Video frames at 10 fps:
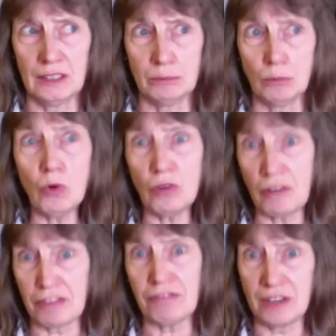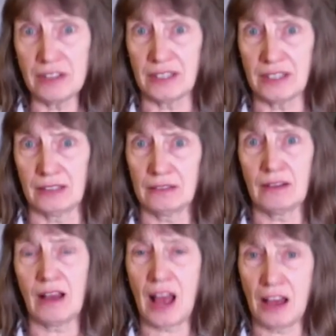more of the funding
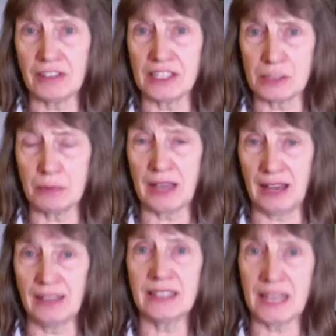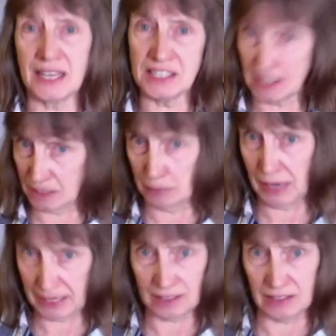having to be allocated to the
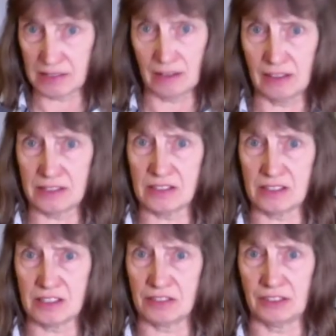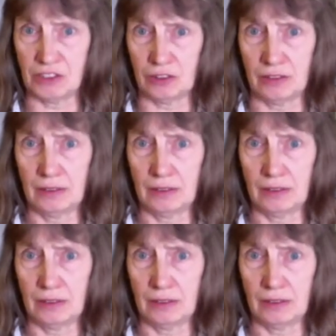molecular sciences division.